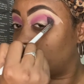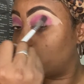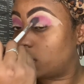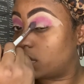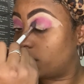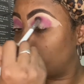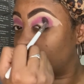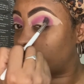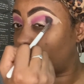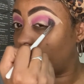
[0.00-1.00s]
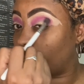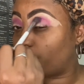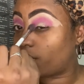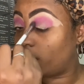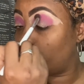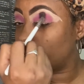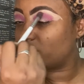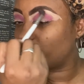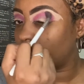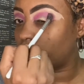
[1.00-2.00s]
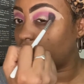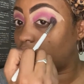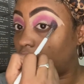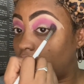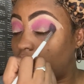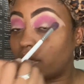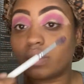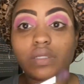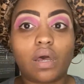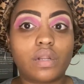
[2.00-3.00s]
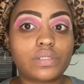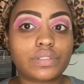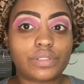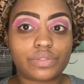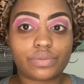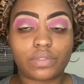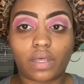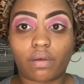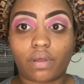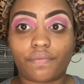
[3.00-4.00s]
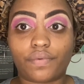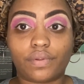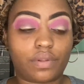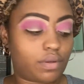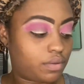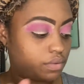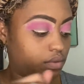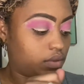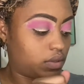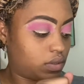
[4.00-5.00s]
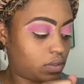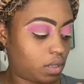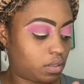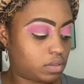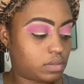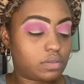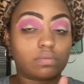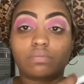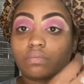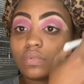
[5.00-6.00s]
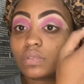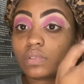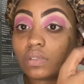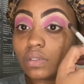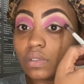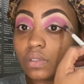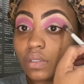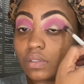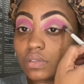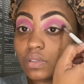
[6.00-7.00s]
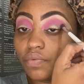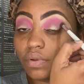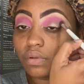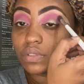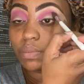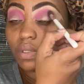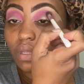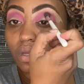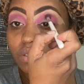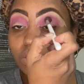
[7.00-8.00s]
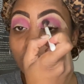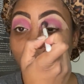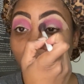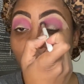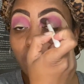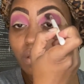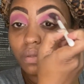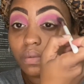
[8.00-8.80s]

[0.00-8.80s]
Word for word: um, state of rage or something like that. And that's honestly and truly how I feel, y'all. Like it's, it's difficult to be conscious and black.